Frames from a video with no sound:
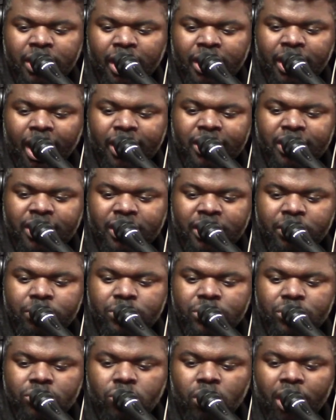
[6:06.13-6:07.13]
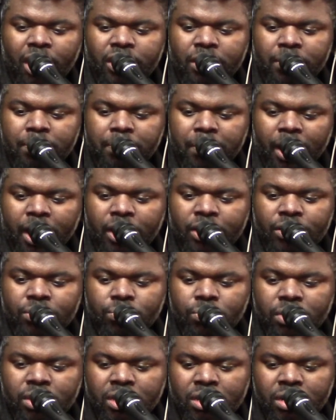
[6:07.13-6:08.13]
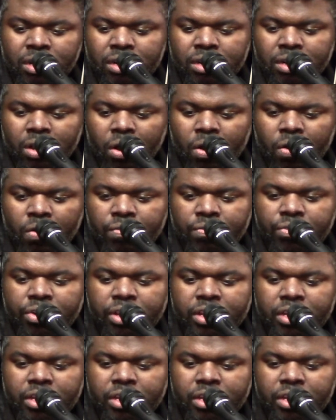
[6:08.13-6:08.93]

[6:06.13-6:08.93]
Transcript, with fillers: Like I think he was trying to bond with her over yeah.